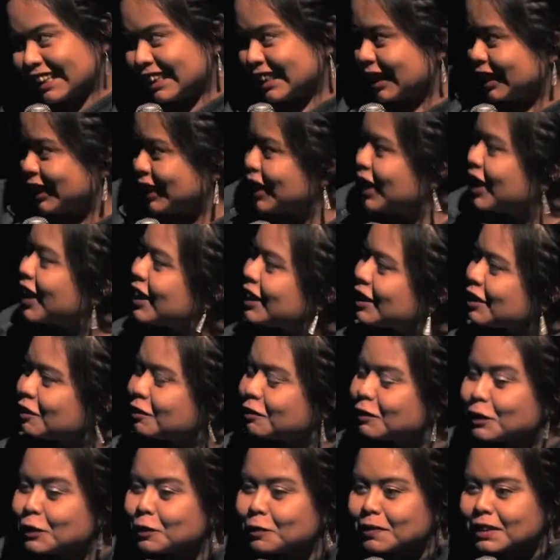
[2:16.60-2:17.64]
it's a dark
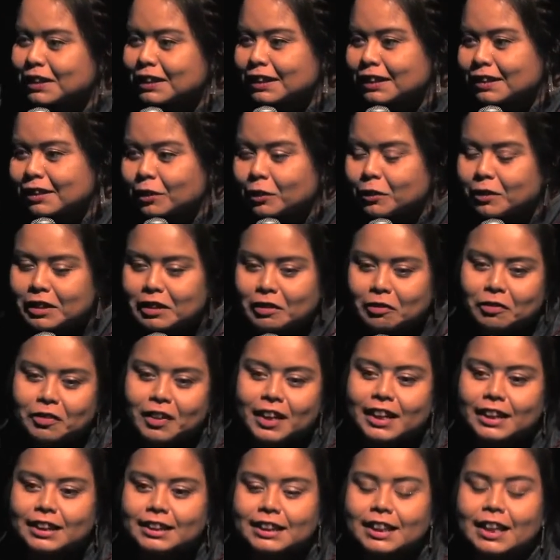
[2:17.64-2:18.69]
room it slowly
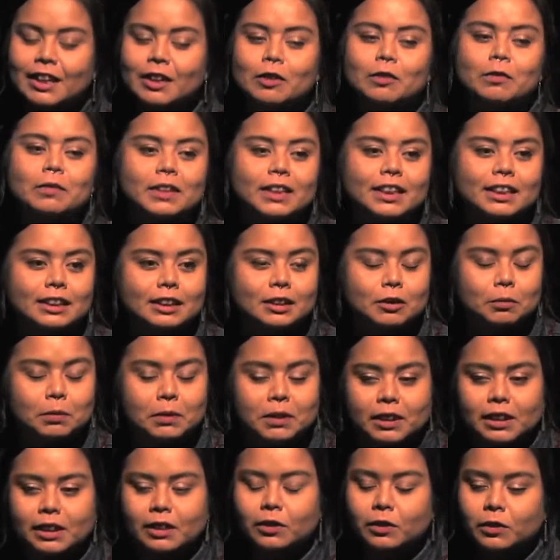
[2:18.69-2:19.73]
fades out but it's a
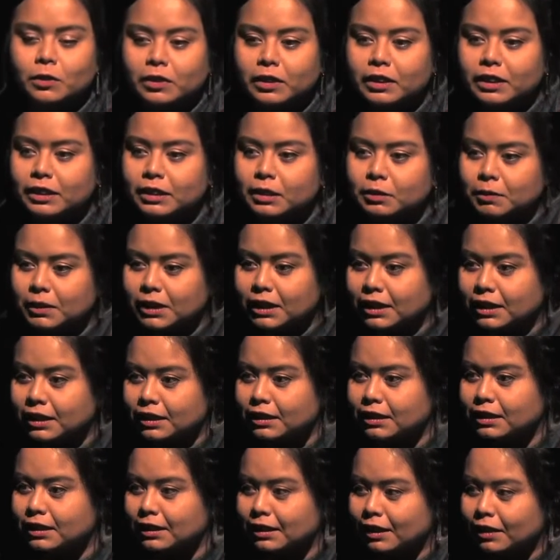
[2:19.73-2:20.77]
pretty cool
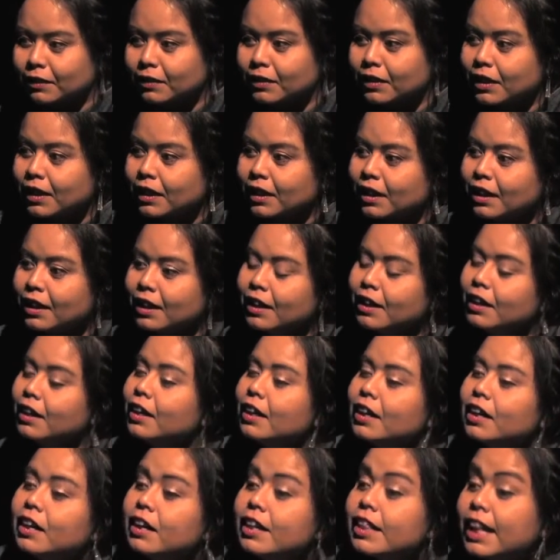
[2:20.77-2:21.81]
experience so
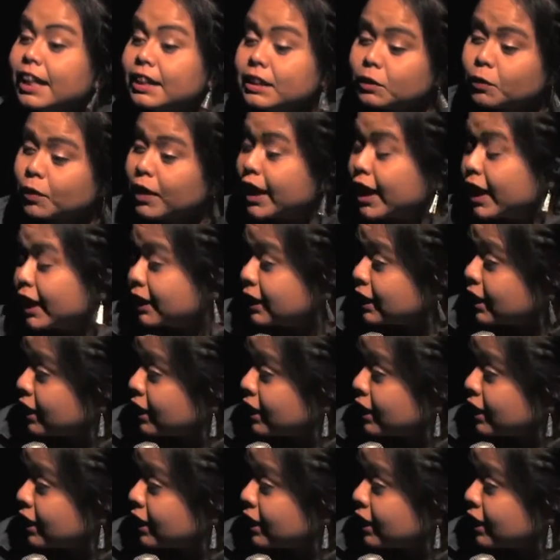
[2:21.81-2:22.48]
that's why i